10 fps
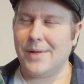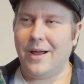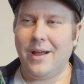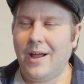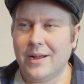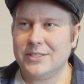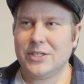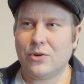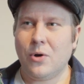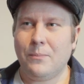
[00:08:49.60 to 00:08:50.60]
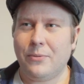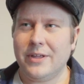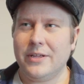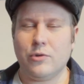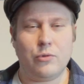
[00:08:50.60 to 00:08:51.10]
a
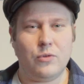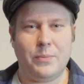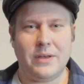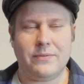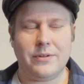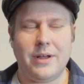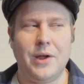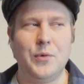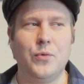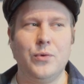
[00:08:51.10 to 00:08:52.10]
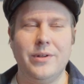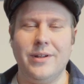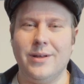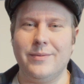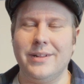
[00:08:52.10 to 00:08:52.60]
complete group effort. I really
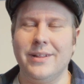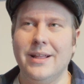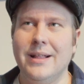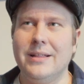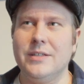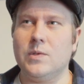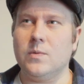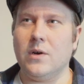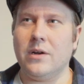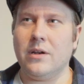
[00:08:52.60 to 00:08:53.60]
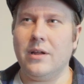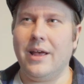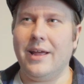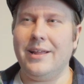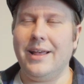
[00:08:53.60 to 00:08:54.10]
love it. It's fun.
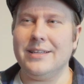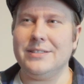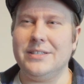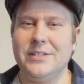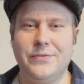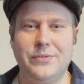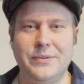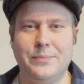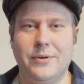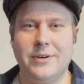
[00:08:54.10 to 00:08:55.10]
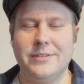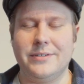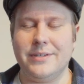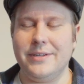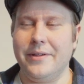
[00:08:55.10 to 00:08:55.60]
It has different
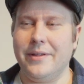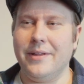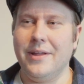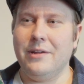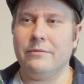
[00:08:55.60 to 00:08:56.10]
parts. It's